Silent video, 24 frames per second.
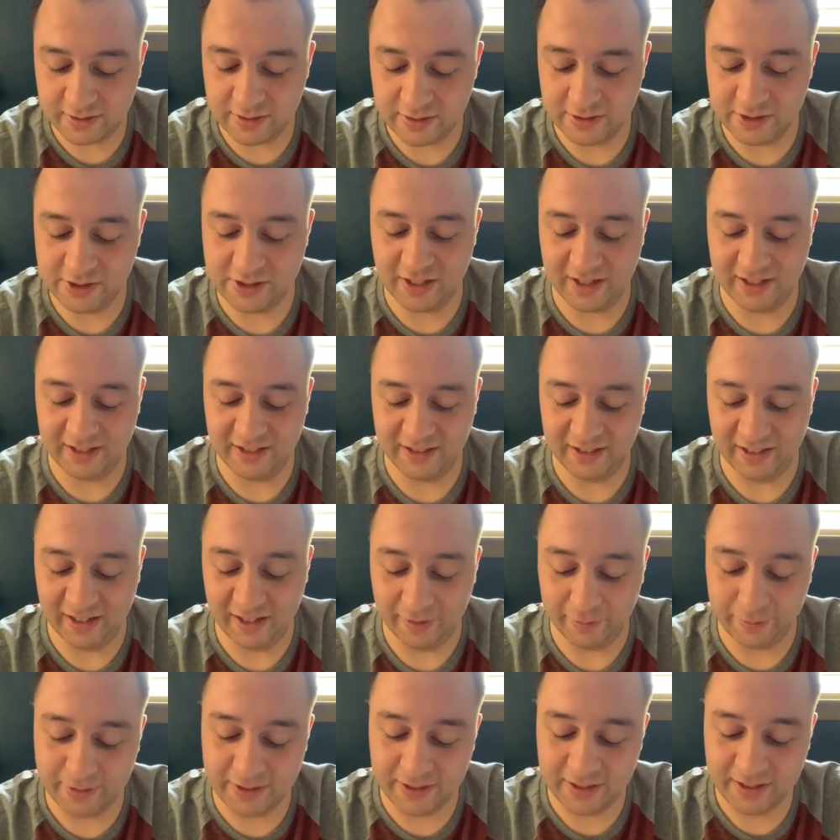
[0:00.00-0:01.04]
And Johnny
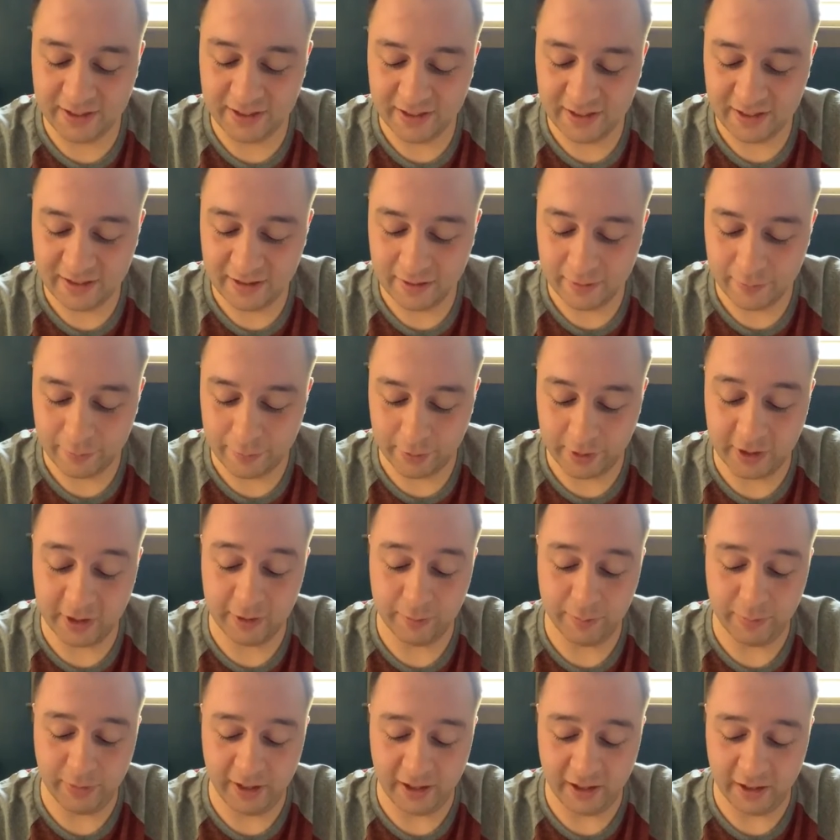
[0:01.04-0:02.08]
laughed. Forget
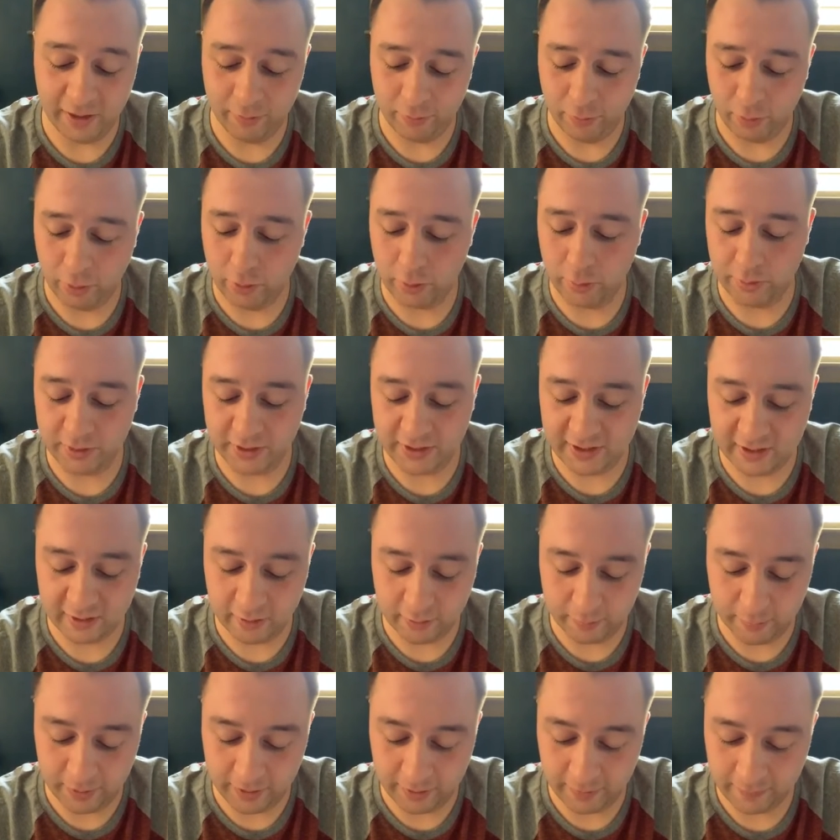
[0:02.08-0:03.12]
about it, Aurora would
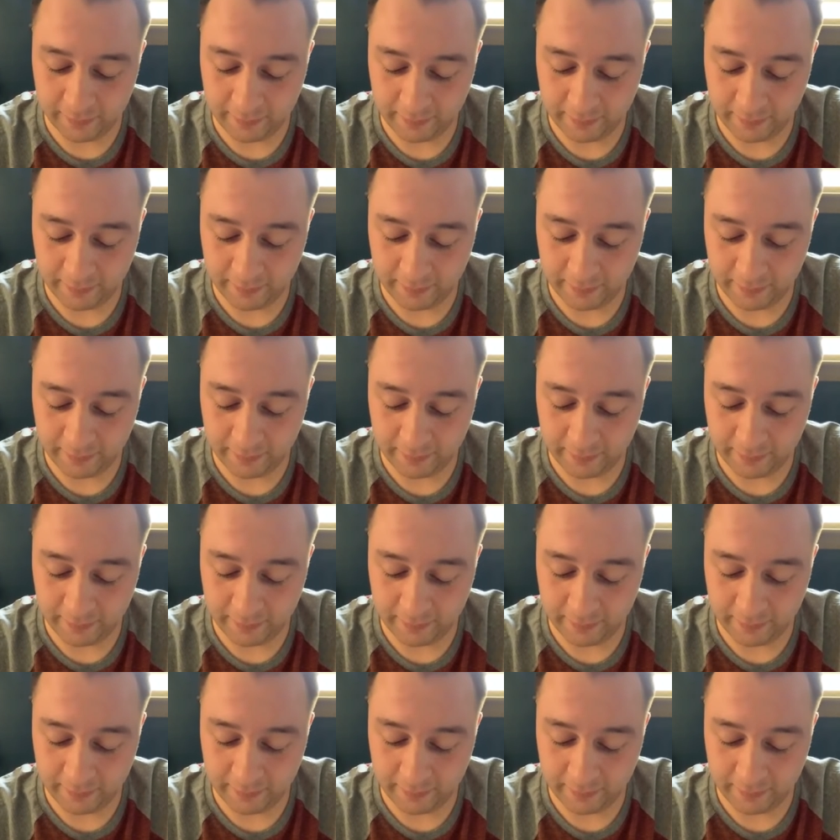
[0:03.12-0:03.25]
kill me.